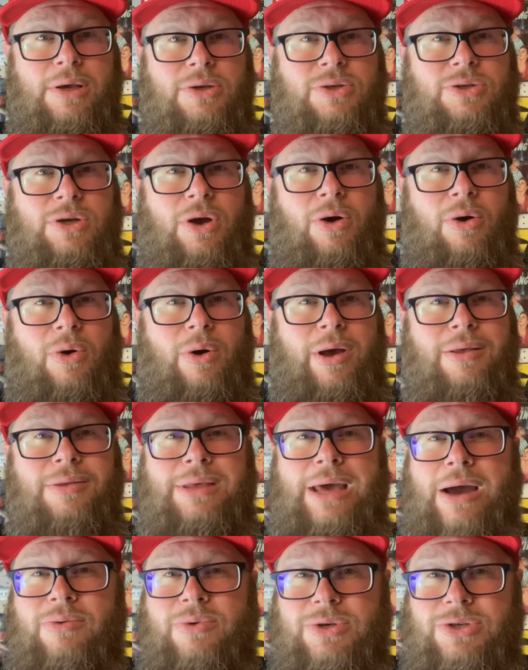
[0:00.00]
So
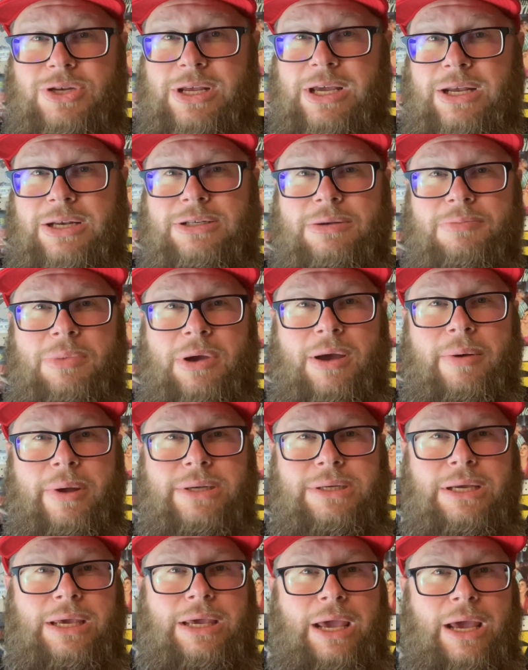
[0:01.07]
that was neat to be able
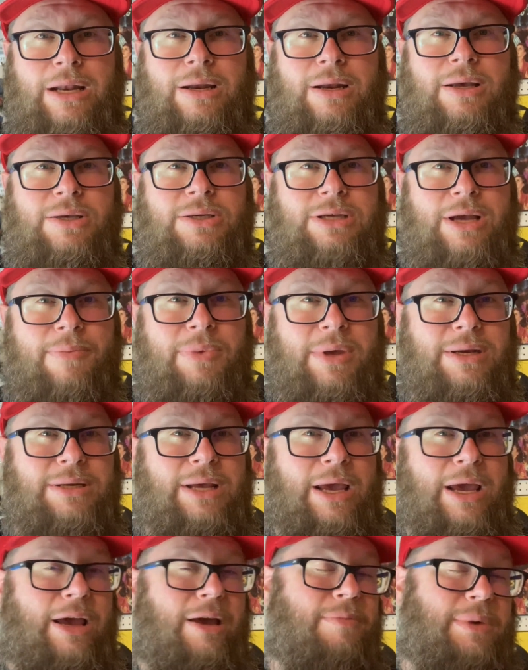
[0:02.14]
to get something
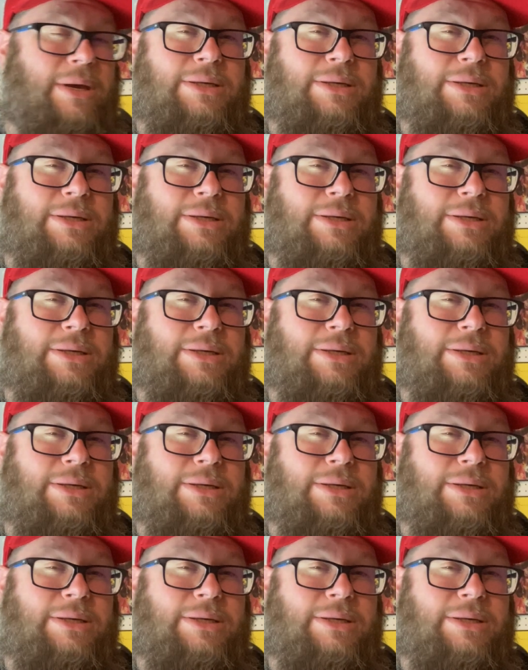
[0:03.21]
to him.